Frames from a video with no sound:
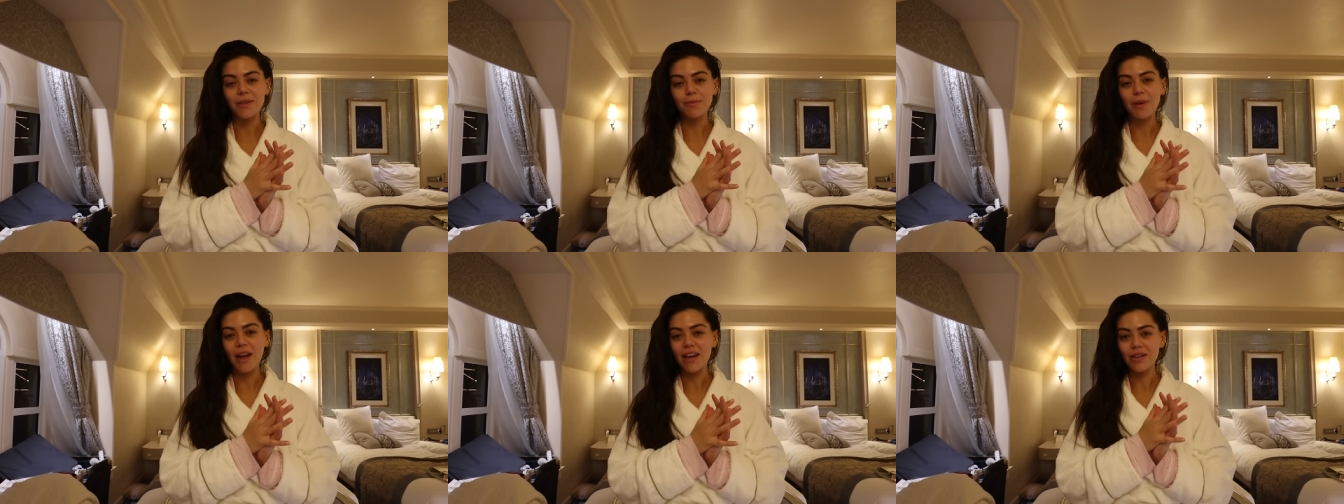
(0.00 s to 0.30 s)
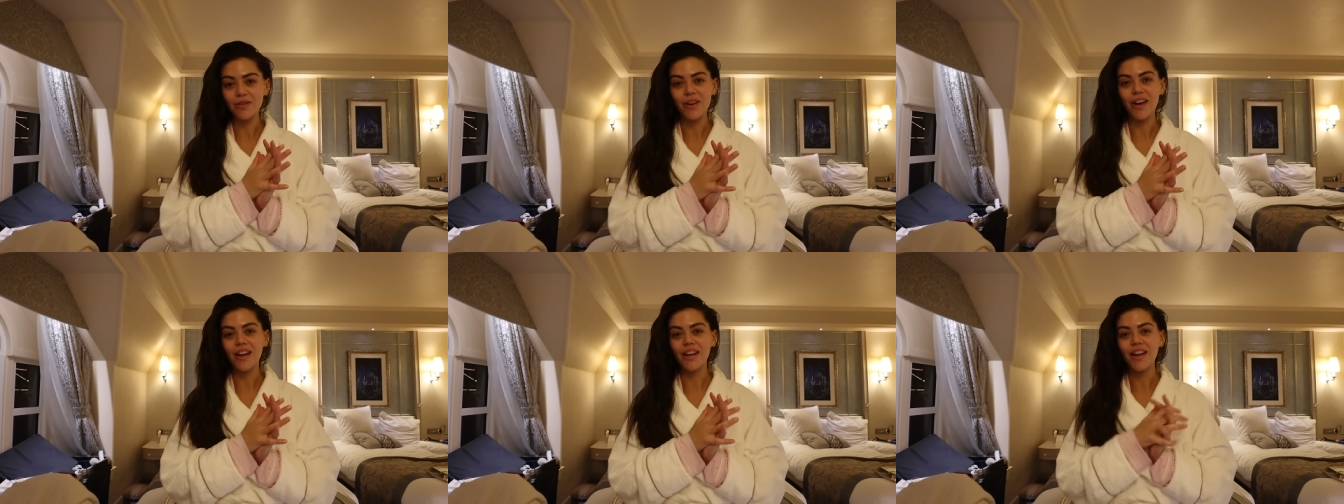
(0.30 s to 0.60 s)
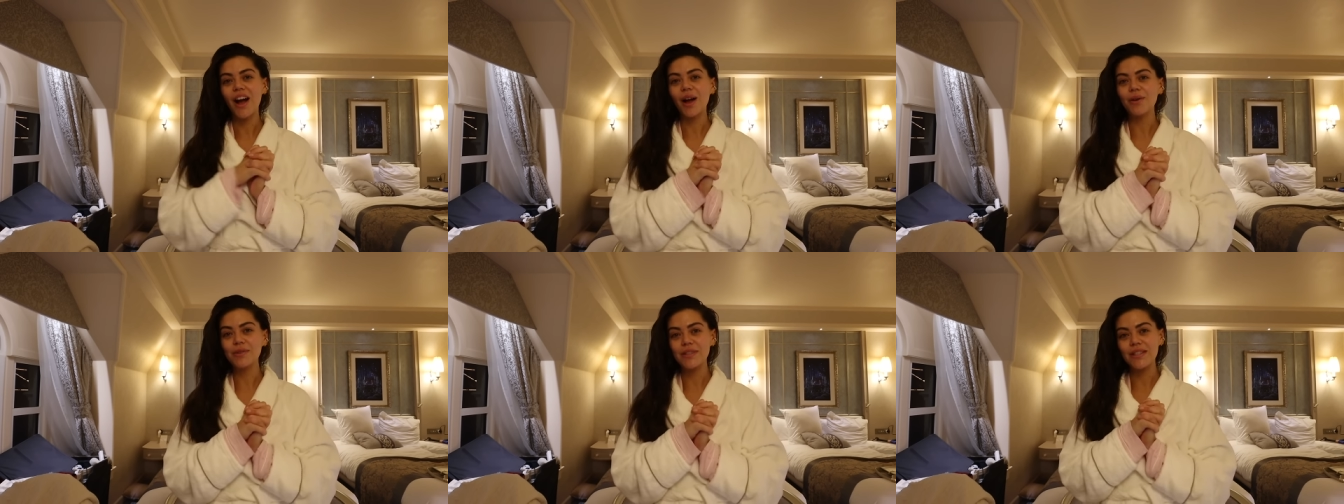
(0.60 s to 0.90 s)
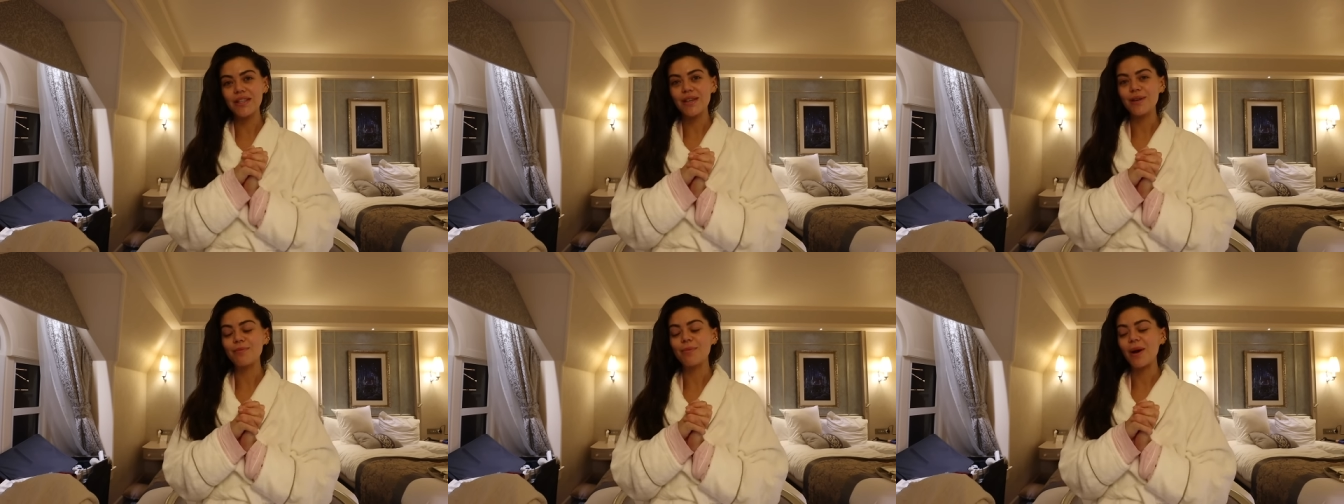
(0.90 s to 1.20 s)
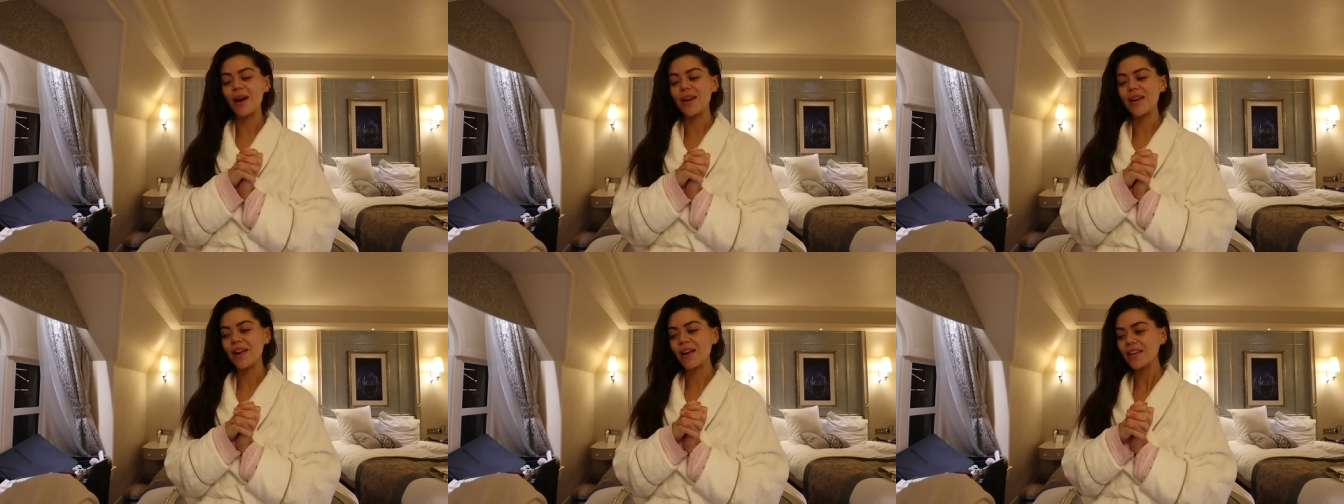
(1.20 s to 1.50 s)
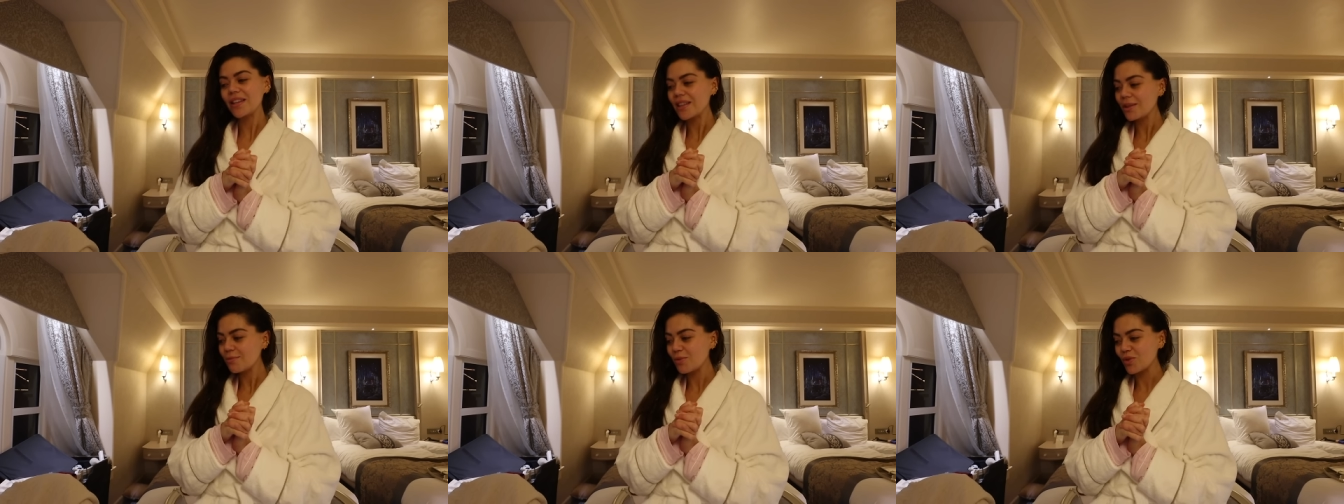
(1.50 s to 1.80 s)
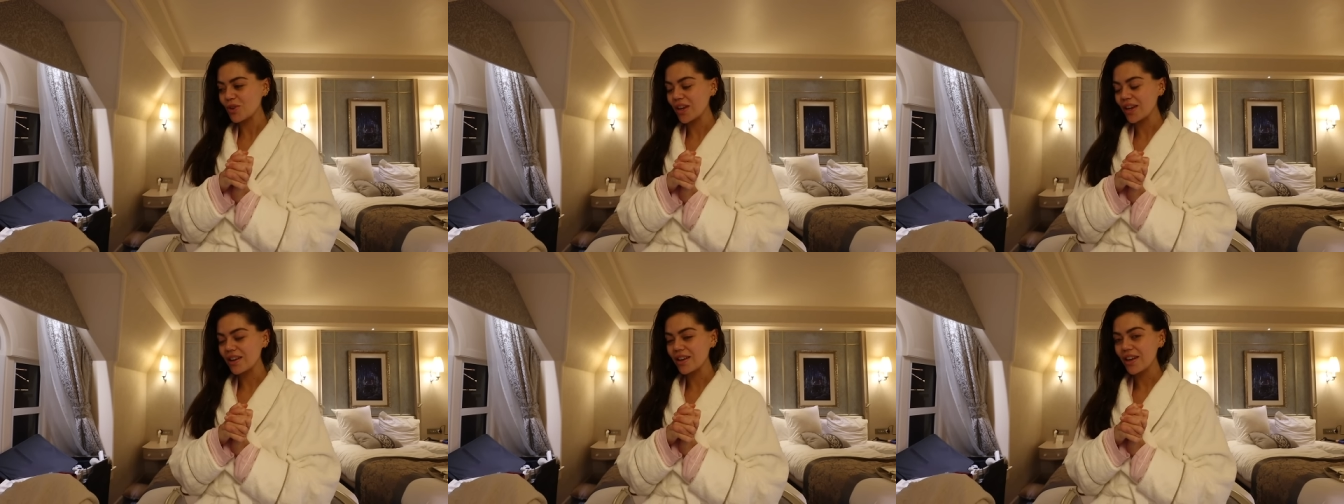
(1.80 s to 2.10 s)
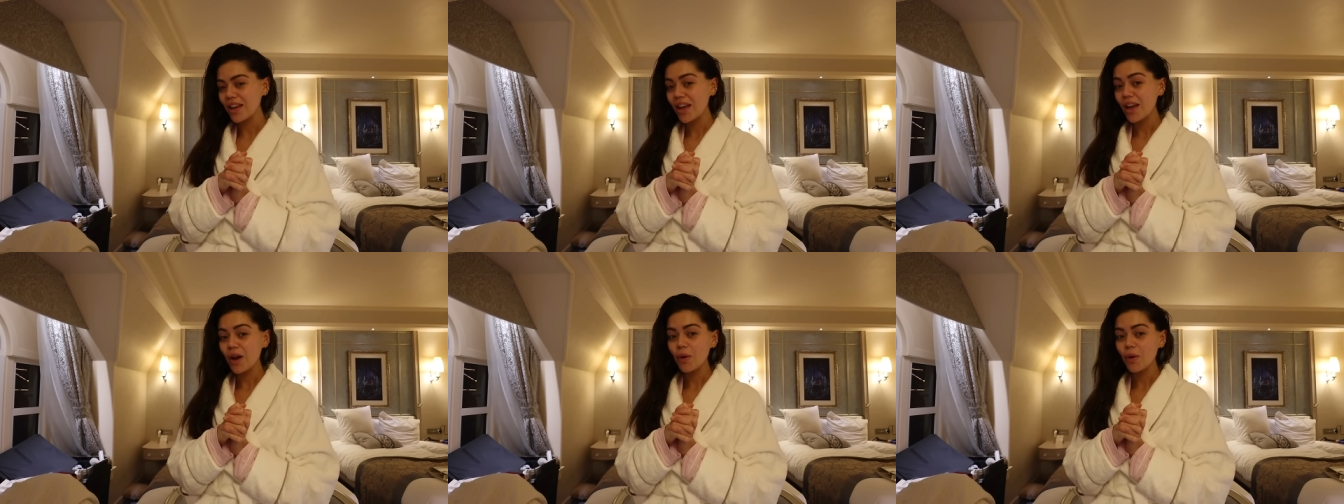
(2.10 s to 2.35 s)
But anyway, I will see you bright and early in the morning